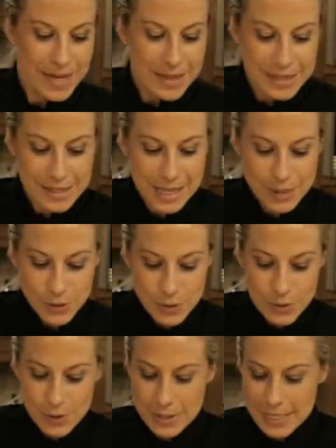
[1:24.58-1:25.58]
The cilantro
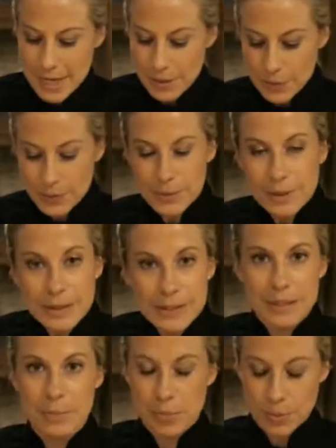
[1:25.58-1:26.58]
is going to add a
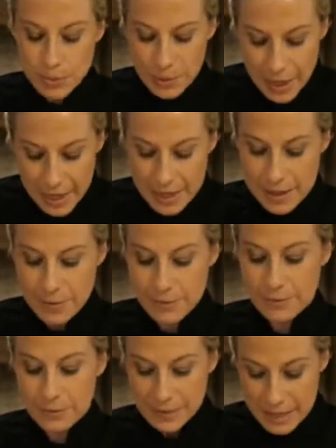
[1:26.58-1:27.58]
really bright
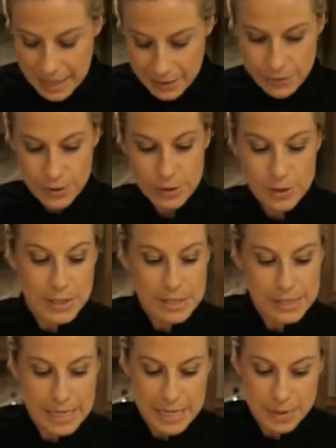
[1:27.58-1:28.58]
flavor to
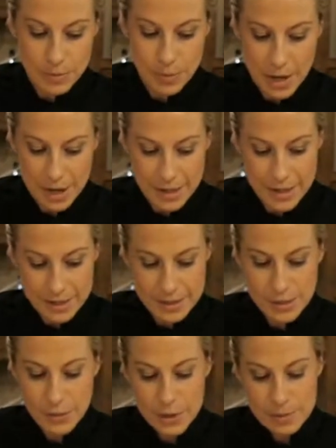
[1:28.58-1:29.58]
this end product.
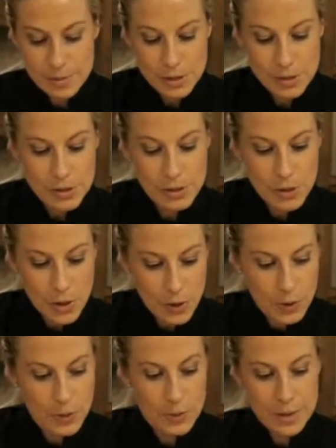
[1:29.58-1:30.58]
It's going to be
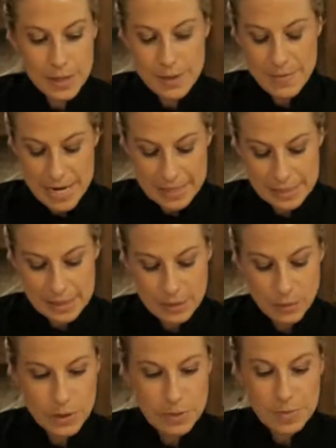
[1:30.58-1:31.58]
so
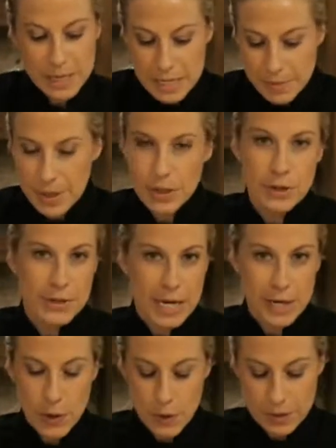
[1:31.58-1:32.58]
amazing with the peanut butter and
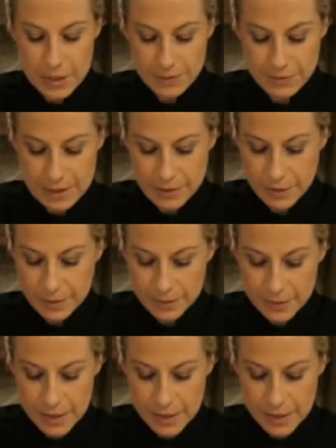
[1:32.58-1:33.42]
that coconut flavor.